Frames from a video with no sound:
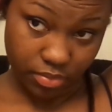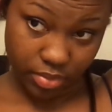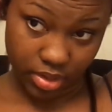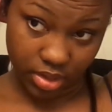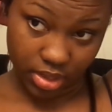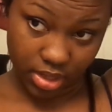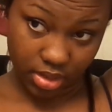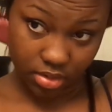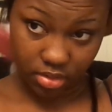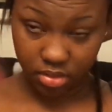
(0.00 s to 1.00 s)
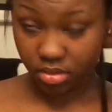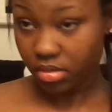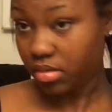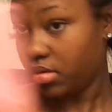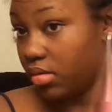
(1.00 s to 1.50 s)
But again,
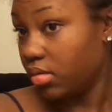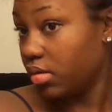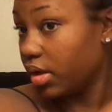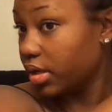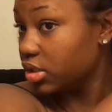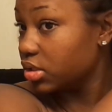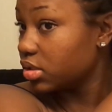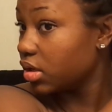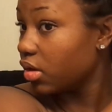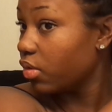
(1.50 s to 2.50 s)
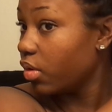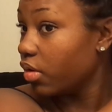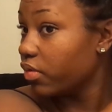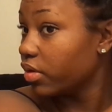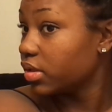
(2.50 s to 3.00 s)
just go
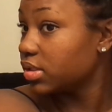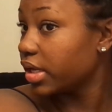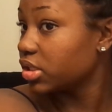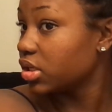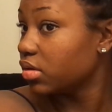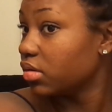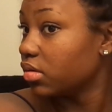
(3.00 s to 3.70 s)
over the section.